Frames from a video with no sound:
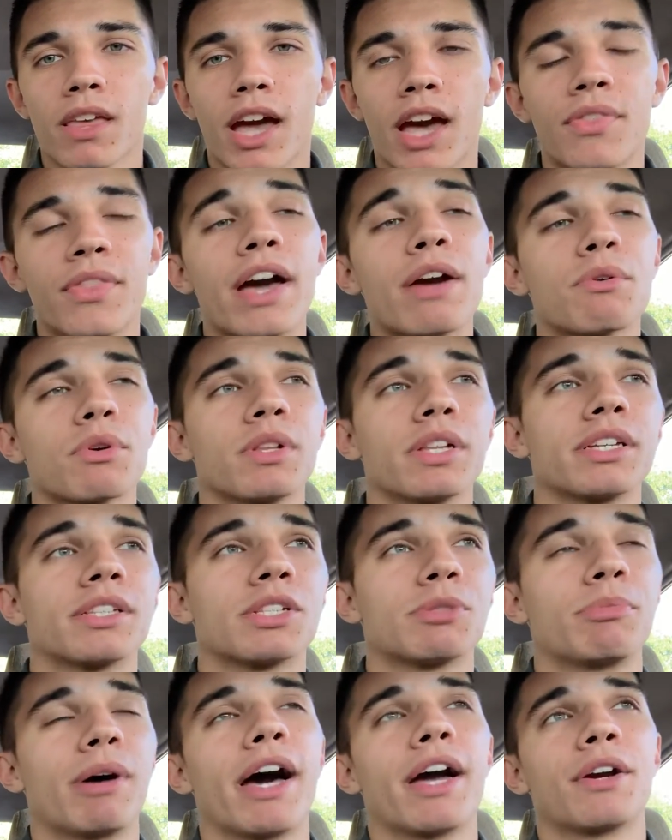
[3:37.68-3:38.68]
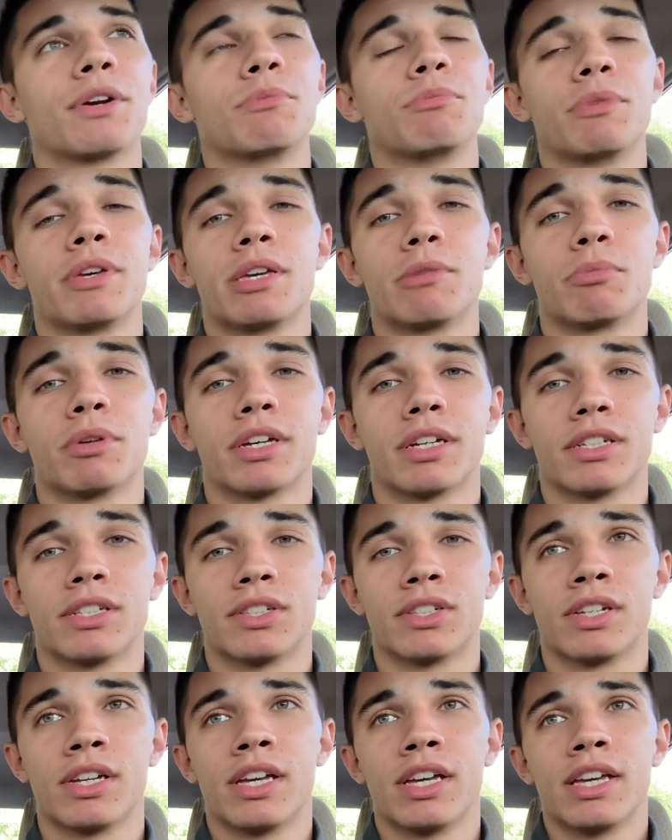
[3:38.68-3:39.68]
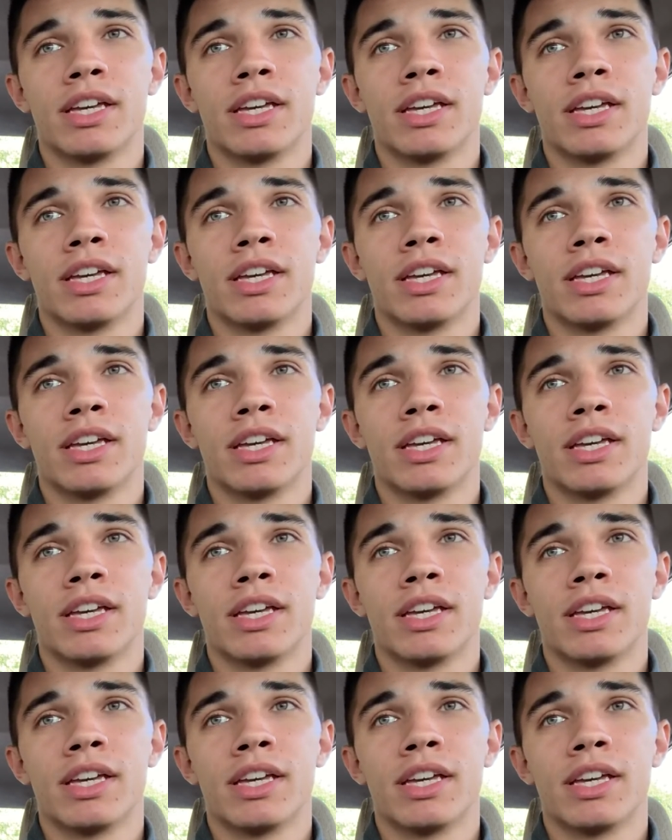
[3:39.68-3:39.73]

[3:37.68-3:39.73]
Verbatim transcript: And that really inspired me because